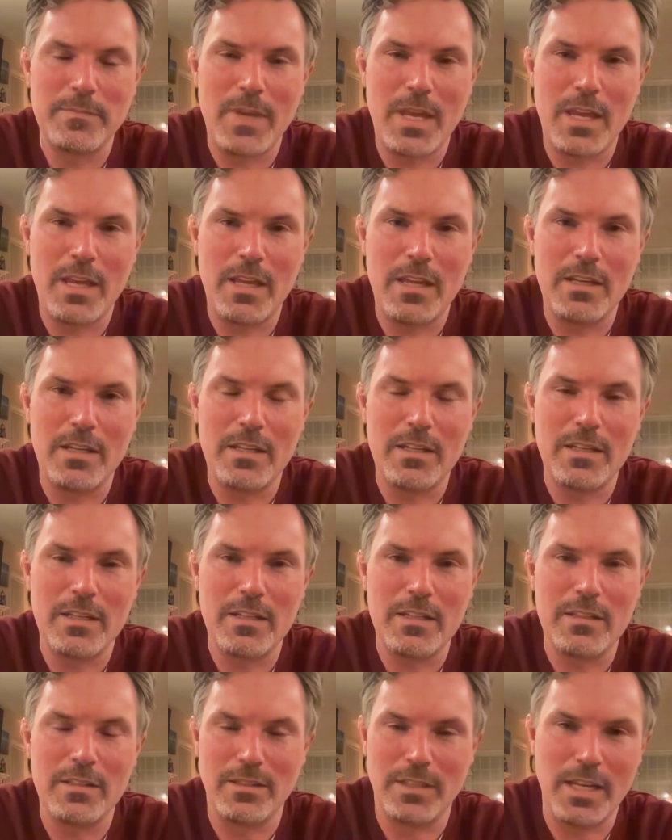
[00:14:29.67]
and
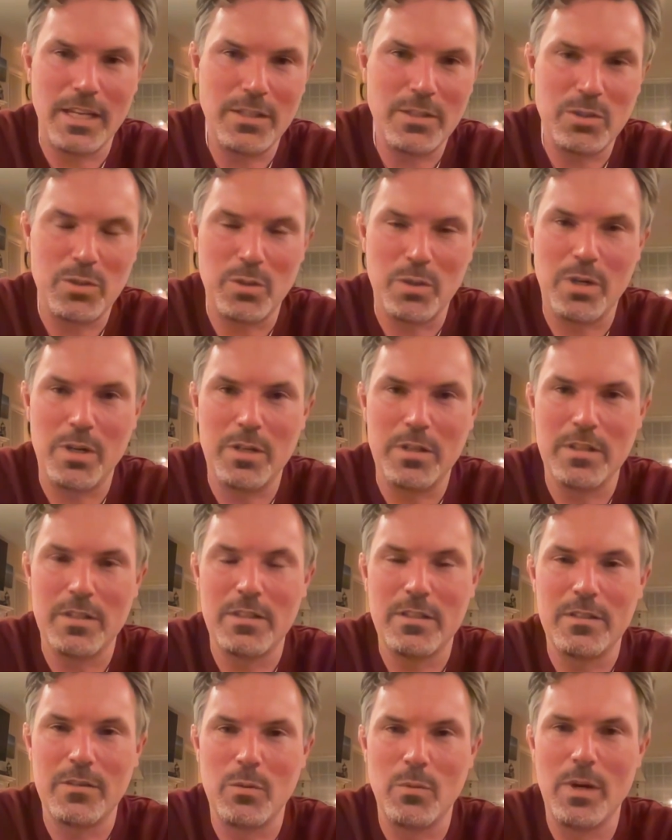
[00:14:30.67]
staying strong,
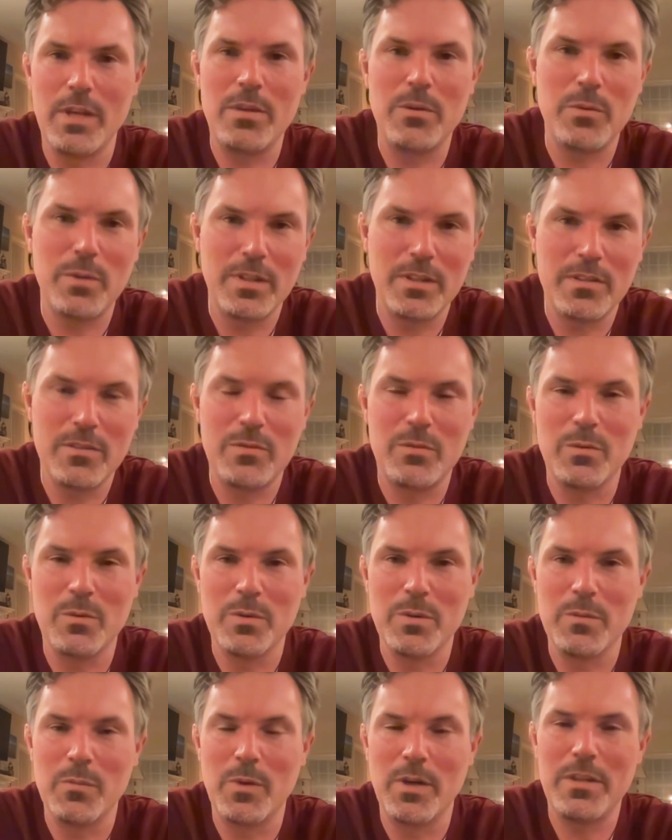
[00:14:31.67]
weathering the
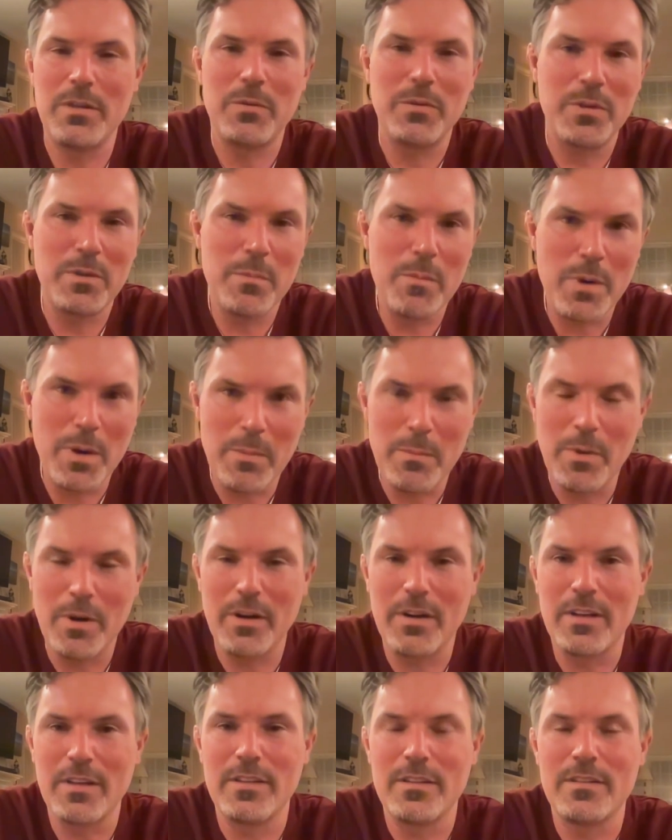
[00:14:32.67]
storm, weathering the bear
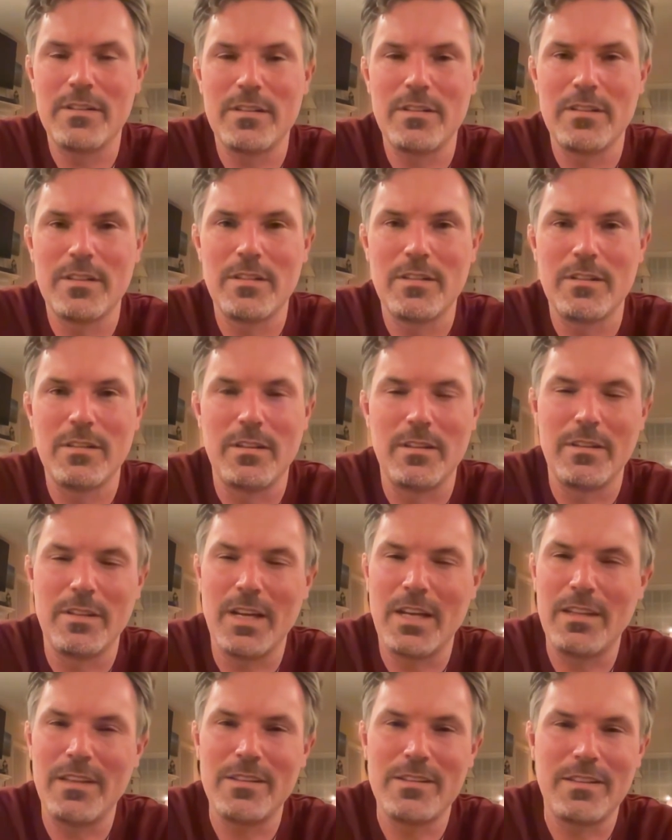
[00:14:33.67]
markets,
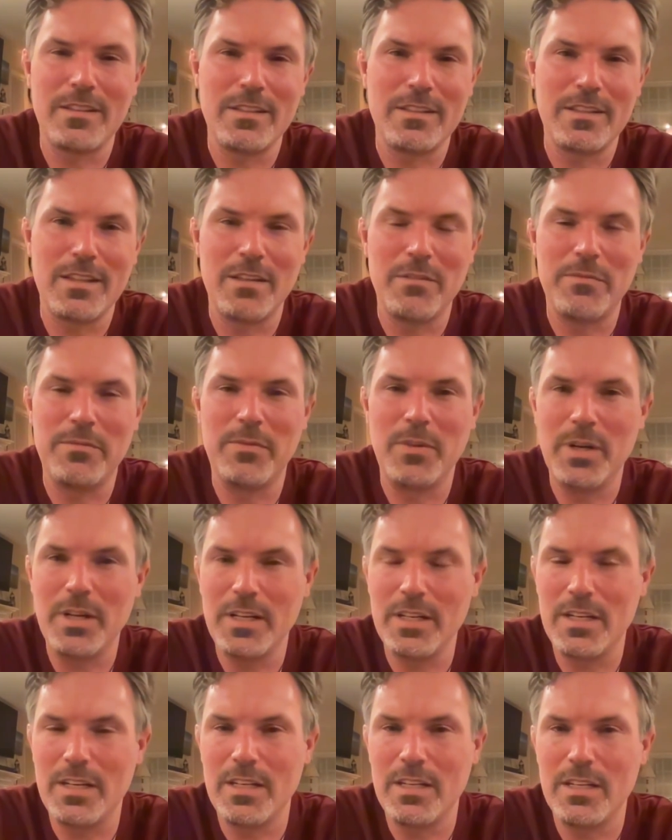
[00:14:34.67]
not listening to the
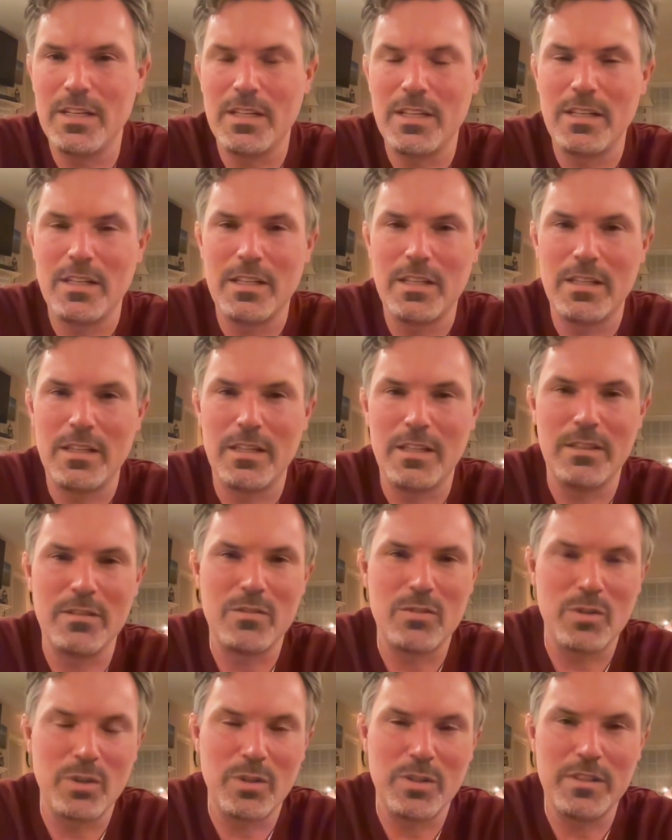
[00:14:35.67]
FUD, the
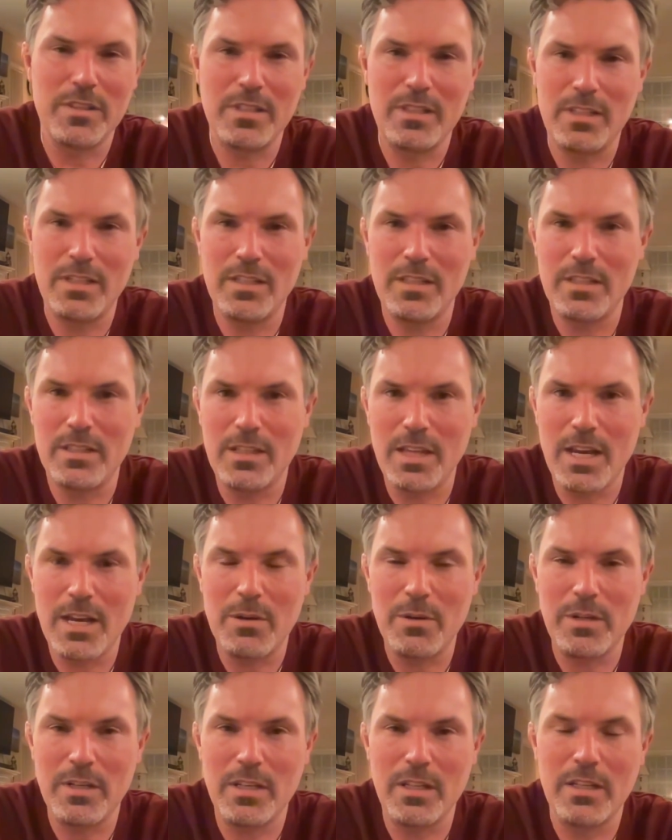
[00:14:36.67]
uncertainty, the
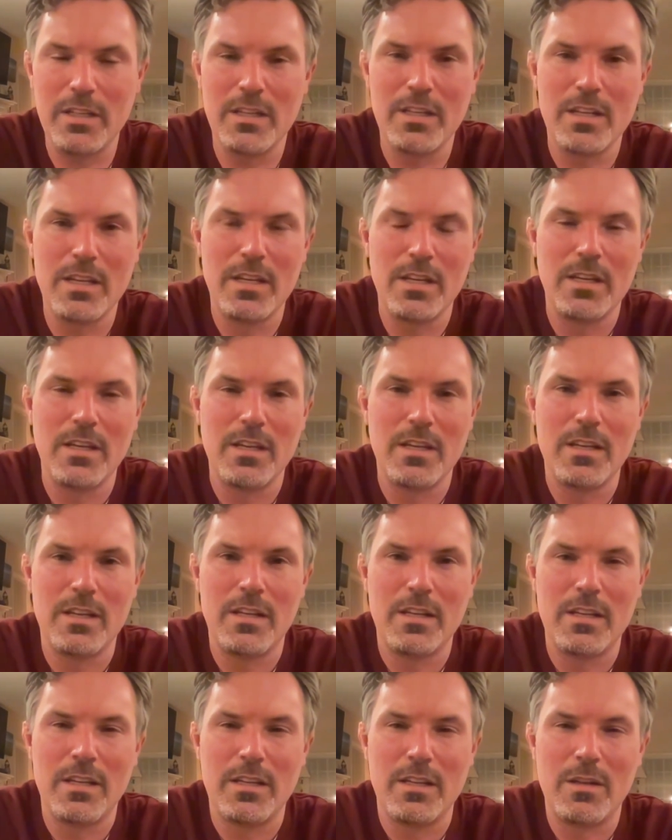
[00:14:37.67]
doubting,
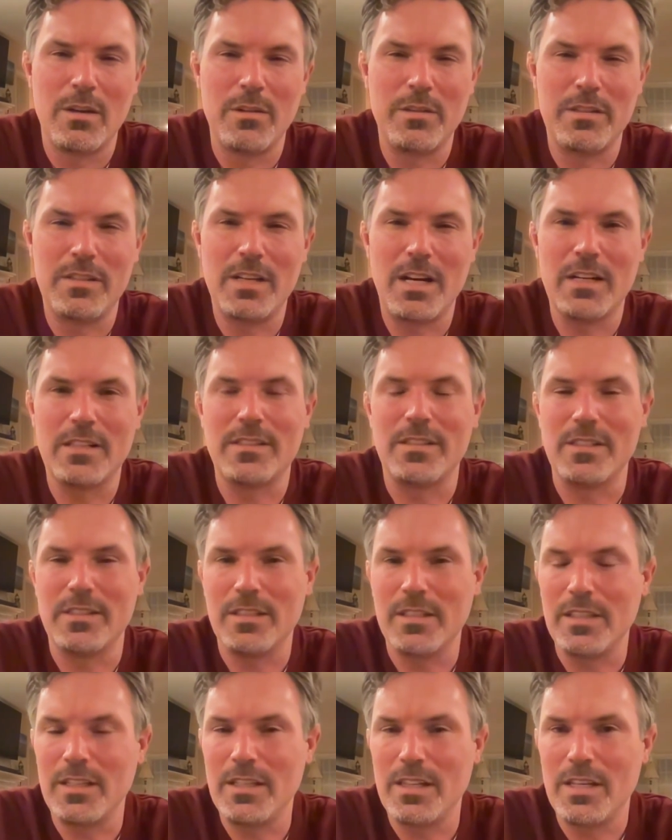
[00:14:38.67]
all the
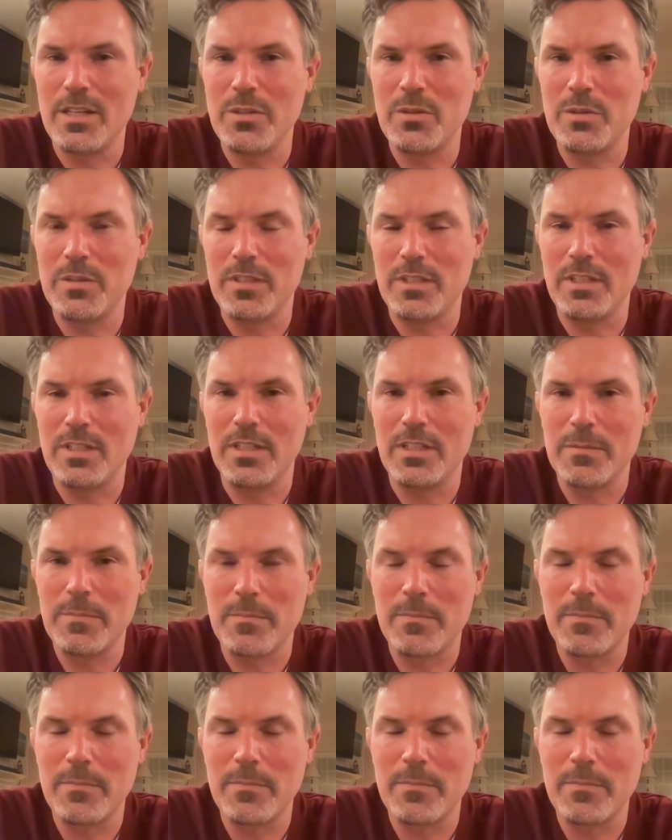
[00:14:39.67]
toxicity that you see.